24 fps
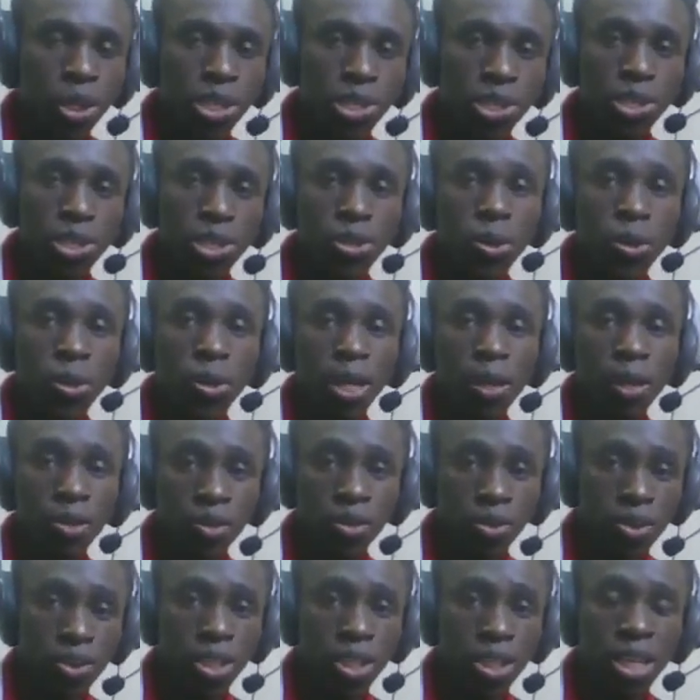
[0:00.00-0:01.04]
6 chord I
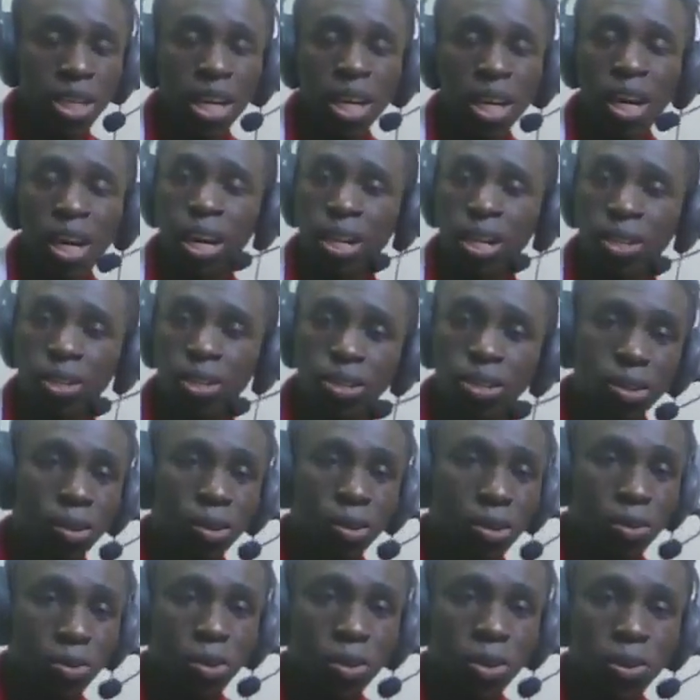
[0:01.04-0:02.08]
was using,
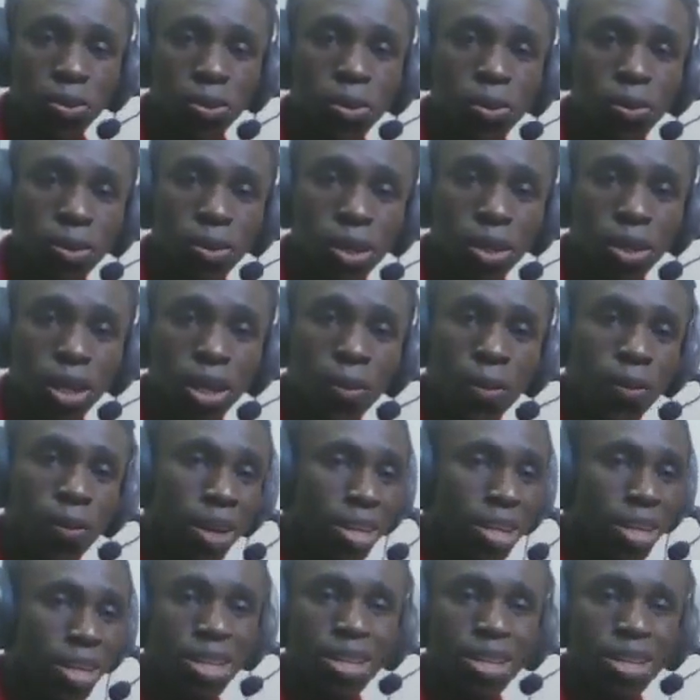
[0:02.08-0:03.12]
or you want to go with the other
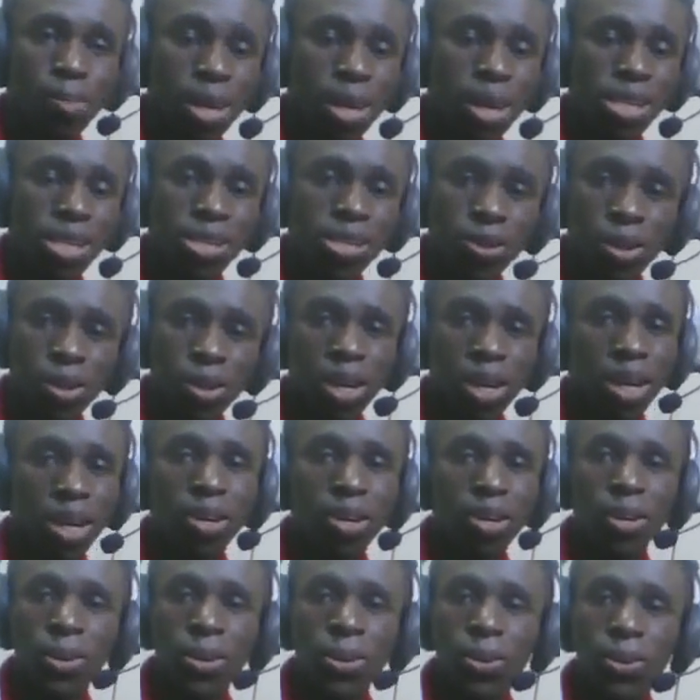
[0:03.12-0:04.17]
one. It depends.
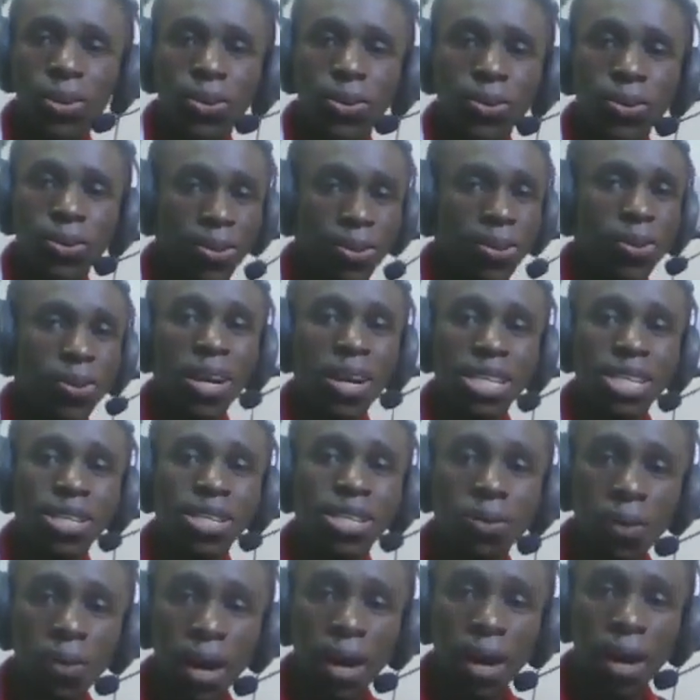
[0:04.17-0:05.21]
Okay, you are
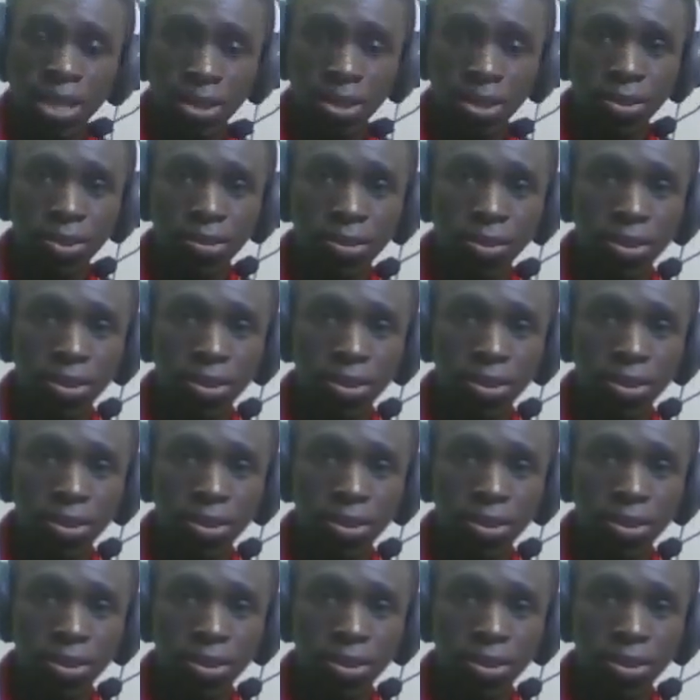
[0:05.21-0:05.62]
still right.